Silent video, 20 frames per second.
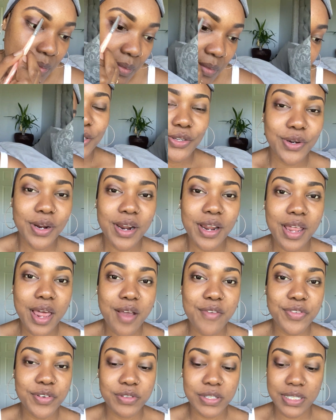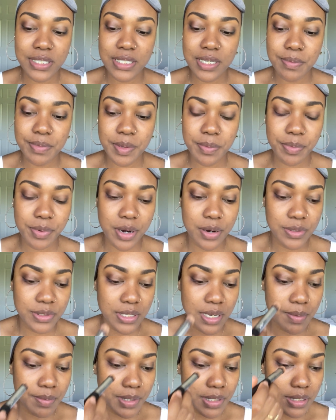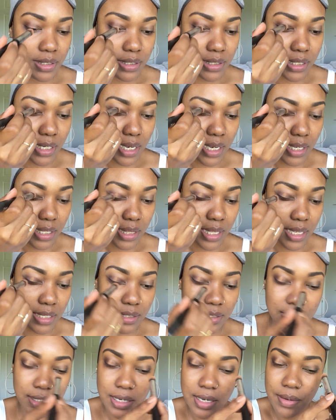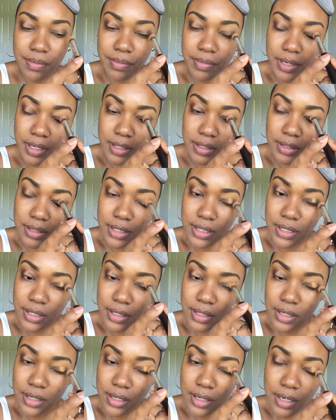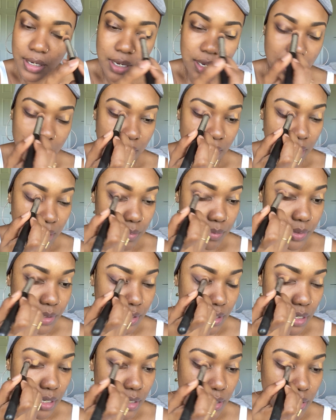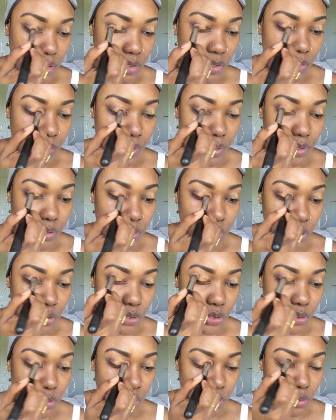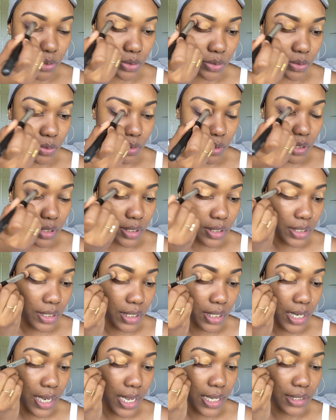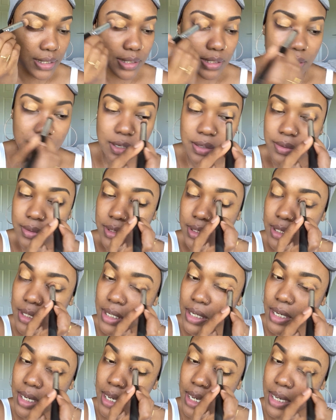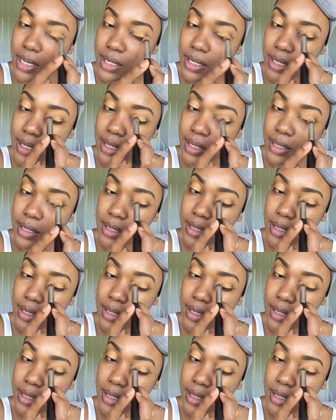So now that I've cleaned up the brows, I'm gonna take that same concealer and I'm just going to cancel out any